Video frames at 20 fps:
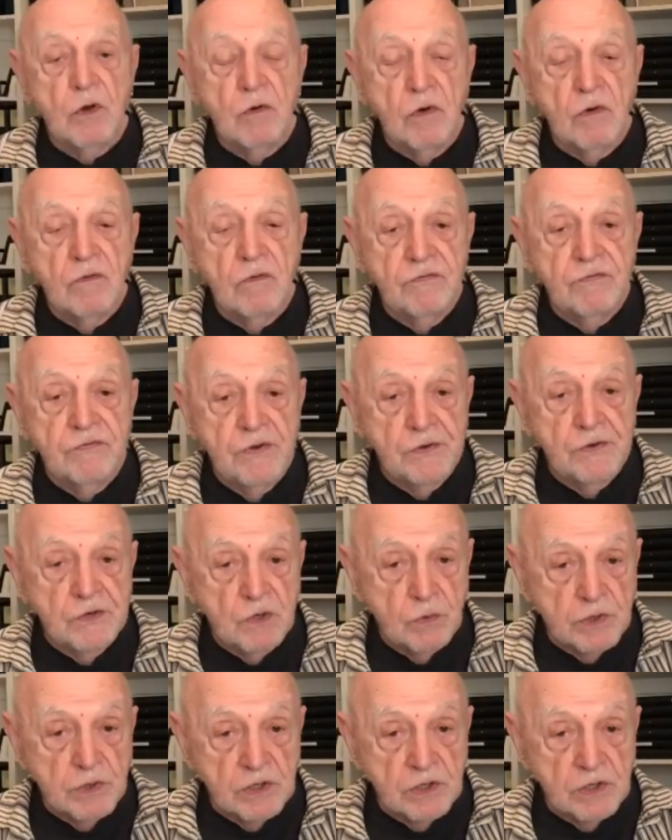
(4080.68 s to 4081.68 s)
the whole
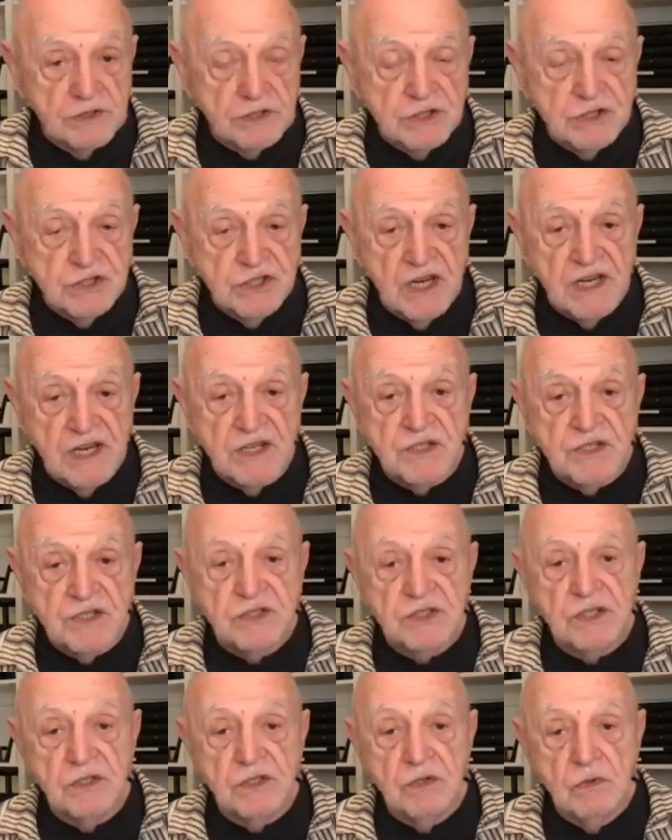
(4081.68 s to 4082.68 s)
photo world has
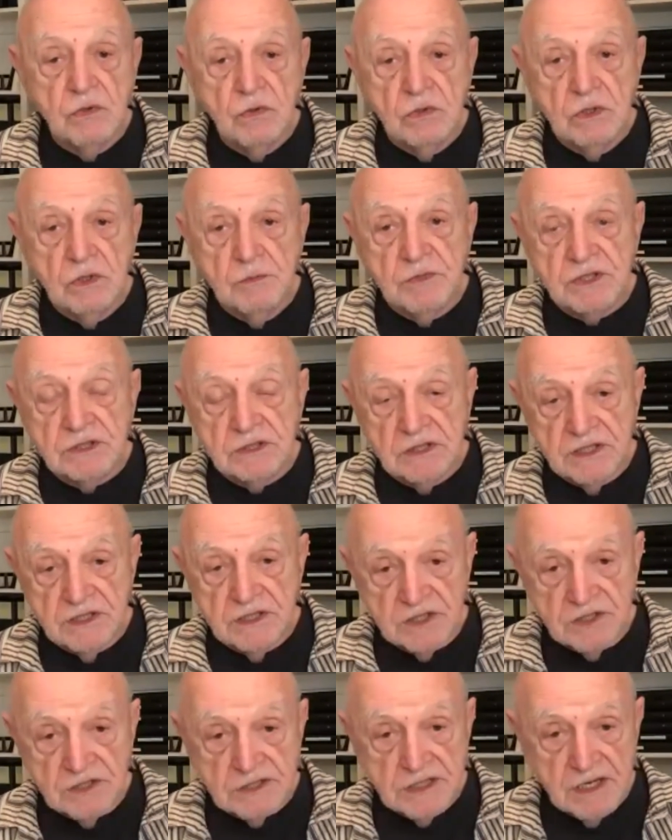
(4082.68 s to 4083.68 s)
changed enormously
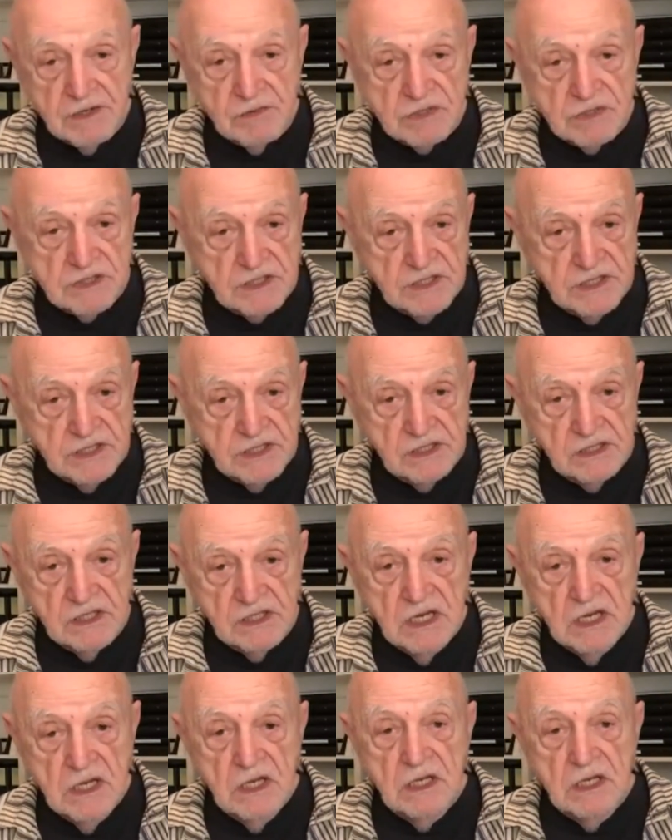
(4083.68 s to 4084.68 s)
since I was a kid,
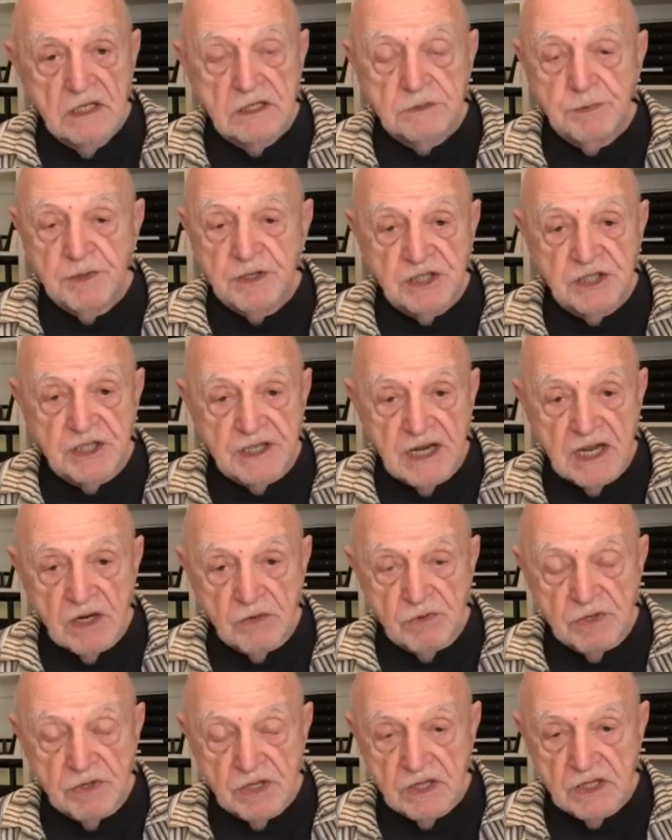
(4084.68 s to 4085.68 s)
especially now
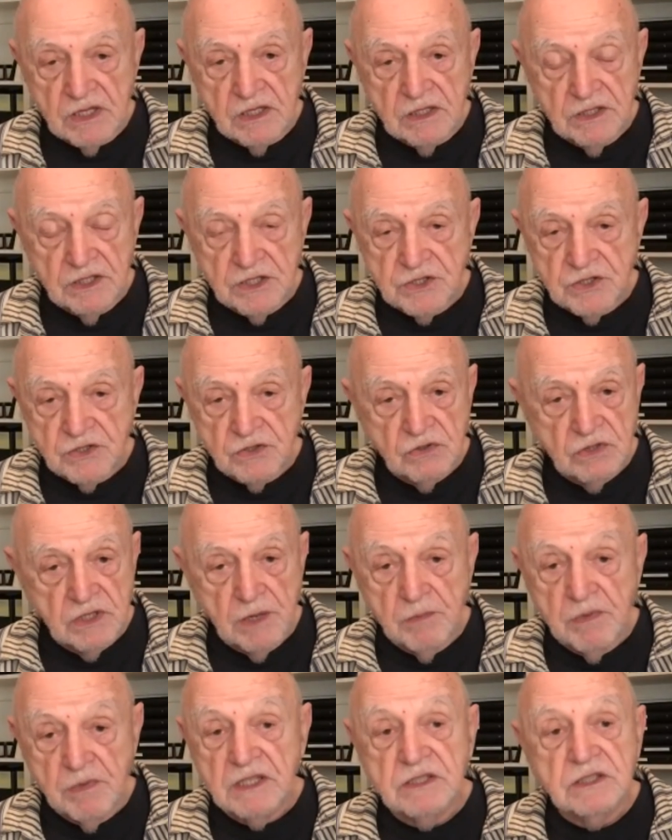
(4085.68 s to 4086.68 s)
with uh, digital. I
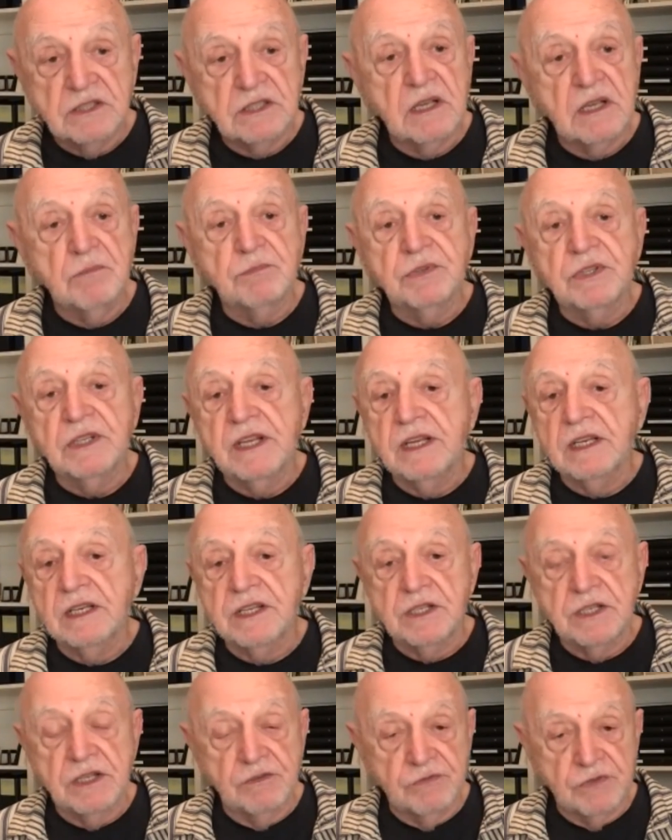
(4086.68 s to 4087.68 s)
mean, it's
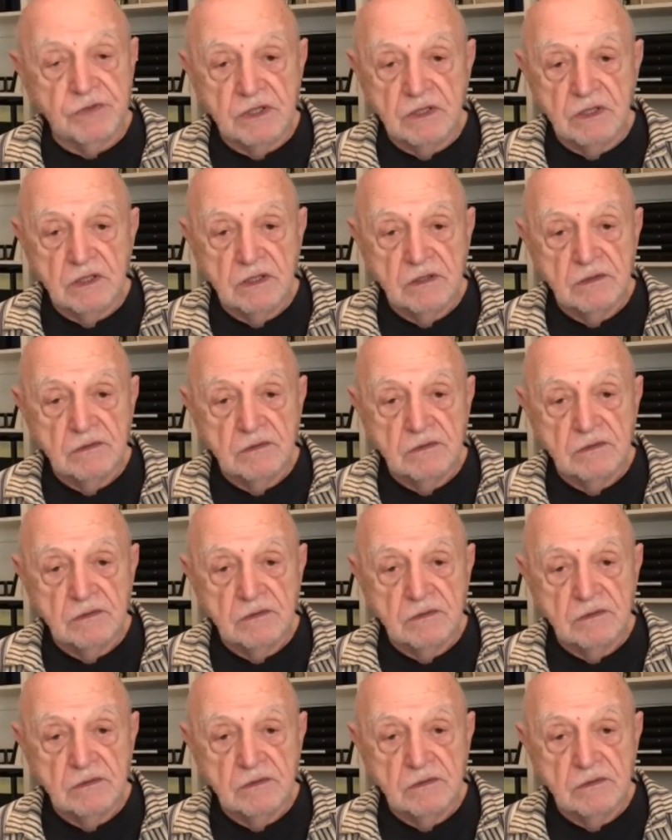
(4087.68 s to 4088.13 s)
completely different.